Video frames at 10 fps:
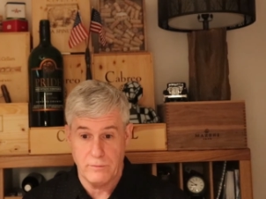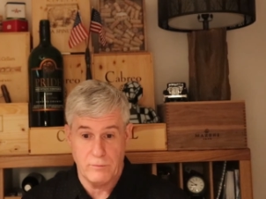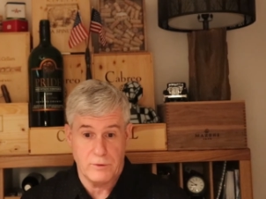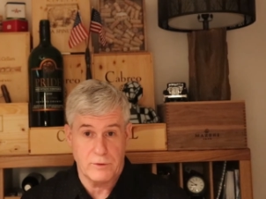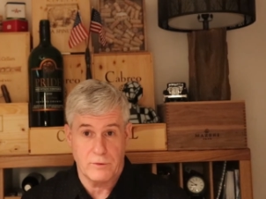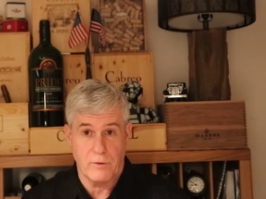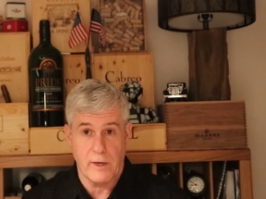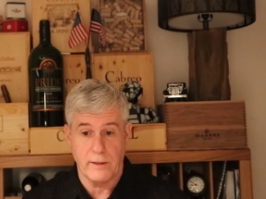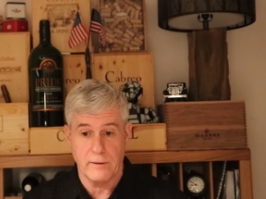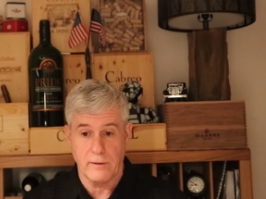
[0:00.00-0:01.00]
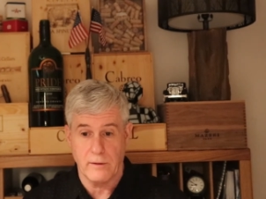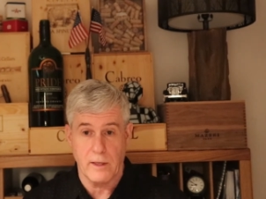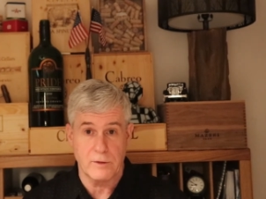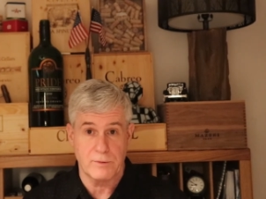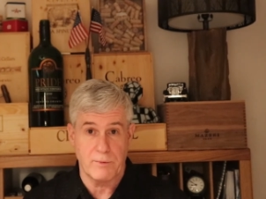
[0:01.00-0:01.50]
which is great, you know,
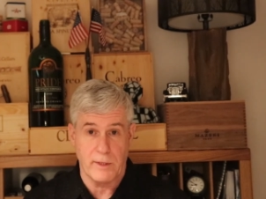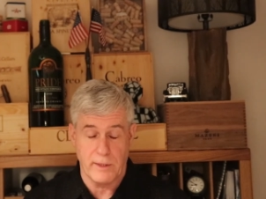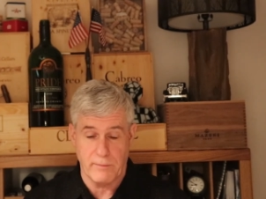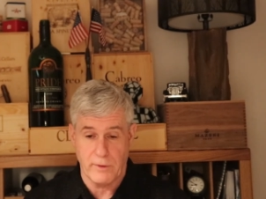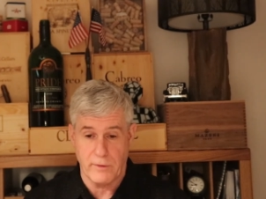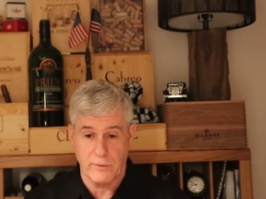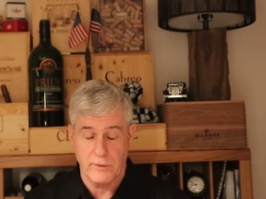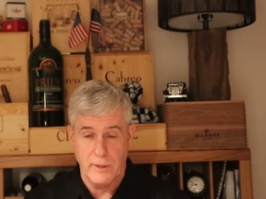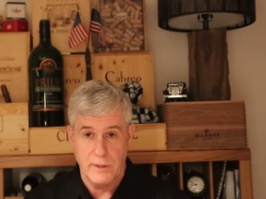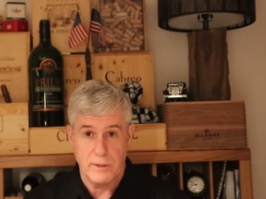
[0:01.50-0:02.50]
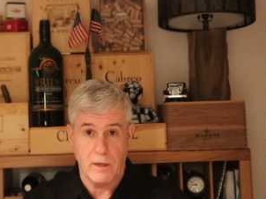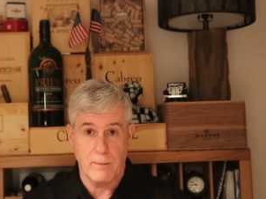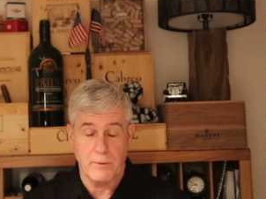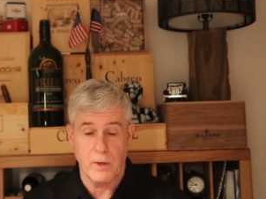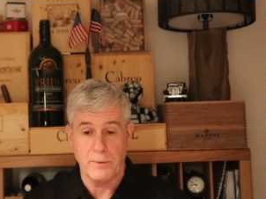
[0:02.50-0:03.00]
and I'll explain that in my other
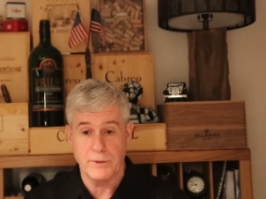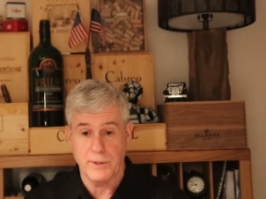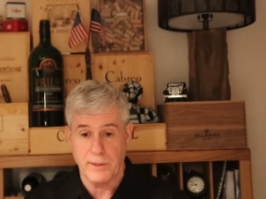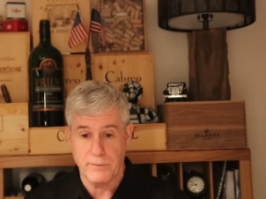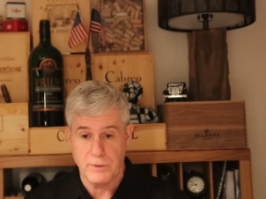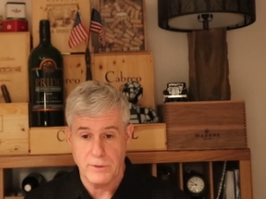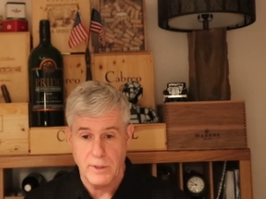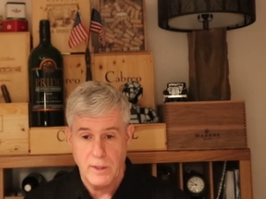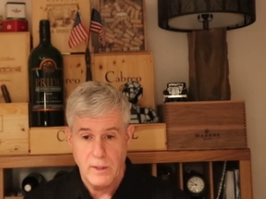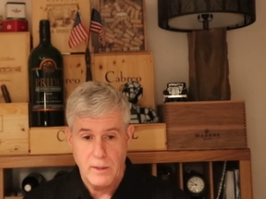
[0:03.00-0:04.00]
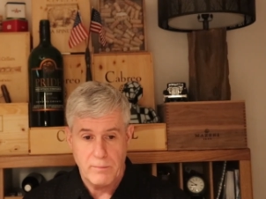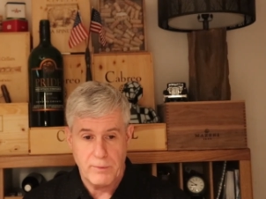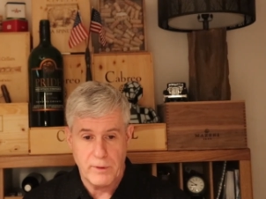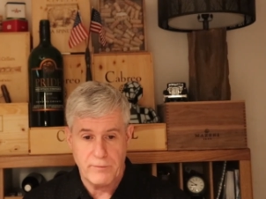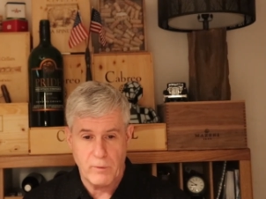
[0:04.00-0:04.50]
upcoming segments.
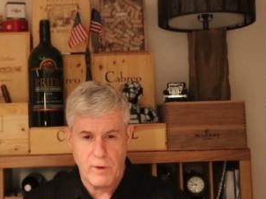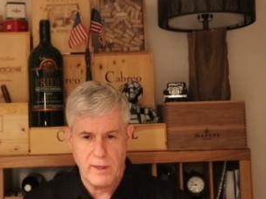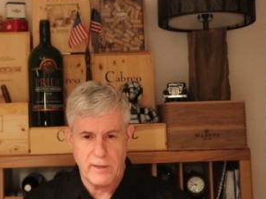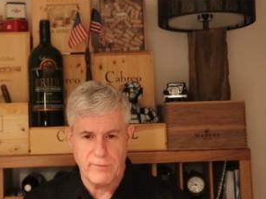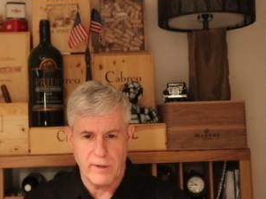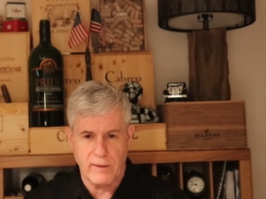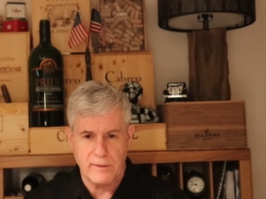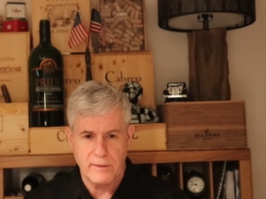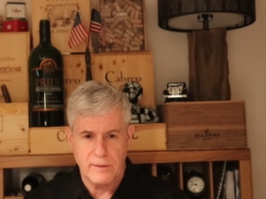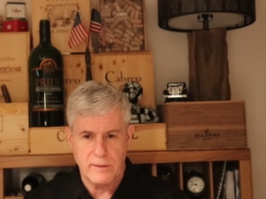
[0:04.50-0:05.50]
But if you want to have a,